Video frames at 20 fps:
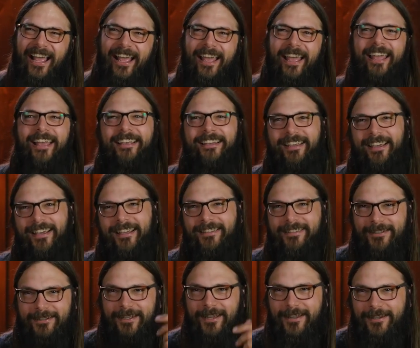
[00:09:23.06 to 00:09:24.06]
Hey
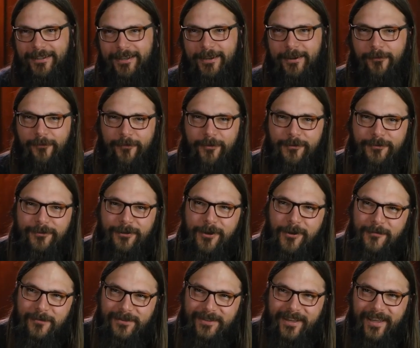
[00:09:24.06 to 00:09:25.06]
kids, get your Fruit
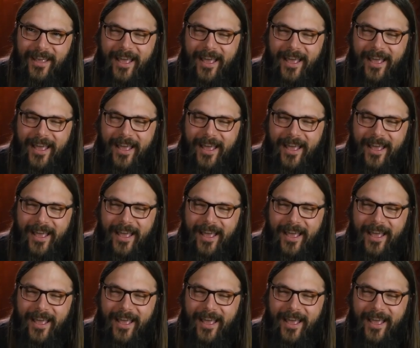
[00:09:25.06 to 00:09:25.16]
Scoops.